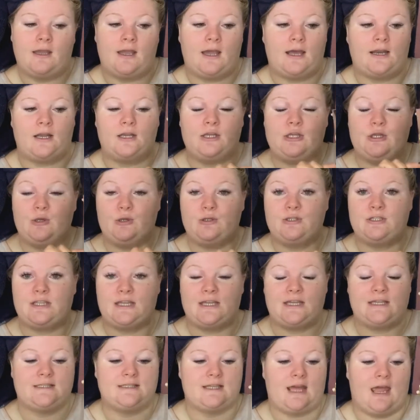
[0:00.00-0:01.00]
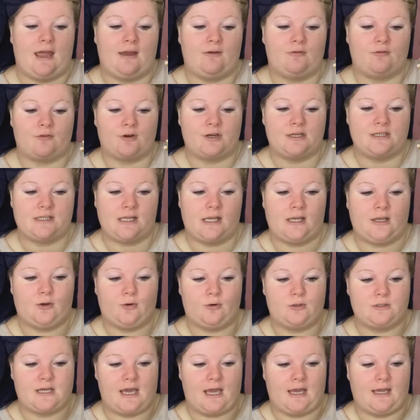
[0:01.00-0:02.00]
And I use this every
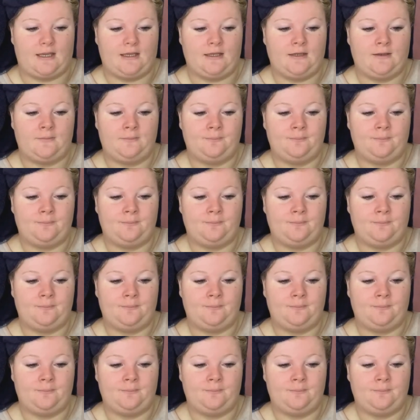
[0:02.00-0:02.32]
single day.